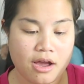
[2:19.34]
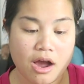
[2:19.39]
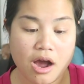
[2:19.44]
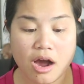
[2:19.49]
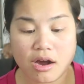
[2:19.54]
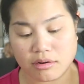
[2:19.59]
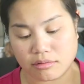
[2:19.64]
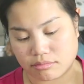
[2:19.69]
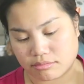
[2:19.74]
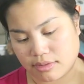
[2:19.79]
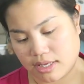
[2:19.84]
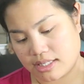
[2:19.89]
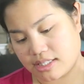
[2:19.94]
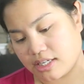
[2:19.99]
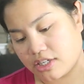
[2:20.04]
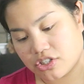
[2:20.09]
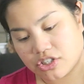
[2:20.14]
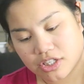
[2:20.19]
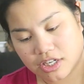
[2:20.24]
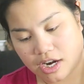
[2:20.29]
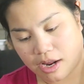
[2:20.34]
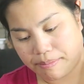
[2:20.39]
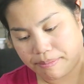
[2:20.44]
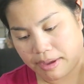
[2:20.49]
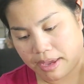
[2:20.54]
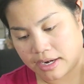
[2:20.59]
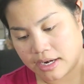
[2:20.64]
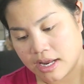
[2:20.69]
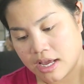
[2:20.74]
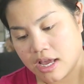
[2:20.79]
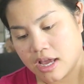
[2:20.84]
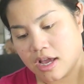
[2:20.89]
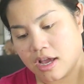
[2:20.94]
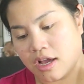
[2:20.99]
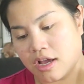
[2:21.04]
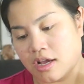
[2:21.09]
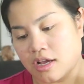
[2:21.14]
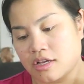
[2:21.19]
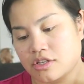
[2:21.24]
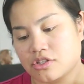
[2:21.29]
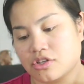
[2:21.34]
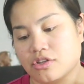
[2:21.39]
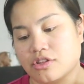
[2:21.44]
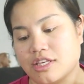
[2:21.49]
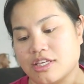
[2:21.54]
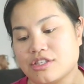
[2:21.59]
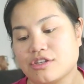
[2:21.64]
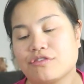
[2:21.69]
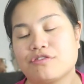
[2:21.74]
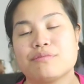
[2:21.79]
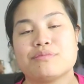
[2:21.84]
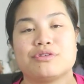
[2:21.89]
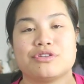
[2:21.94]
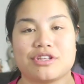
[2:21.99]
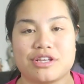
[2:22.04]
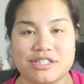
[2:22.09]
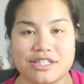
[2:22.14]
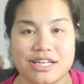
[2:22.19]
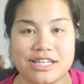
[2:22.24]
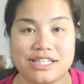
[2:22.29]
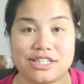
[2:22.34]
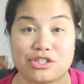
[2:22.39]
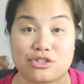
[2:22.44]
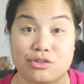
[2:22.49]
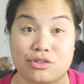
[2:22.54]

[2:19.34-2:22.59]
Oh, that's actually not bad. So these are from 2018.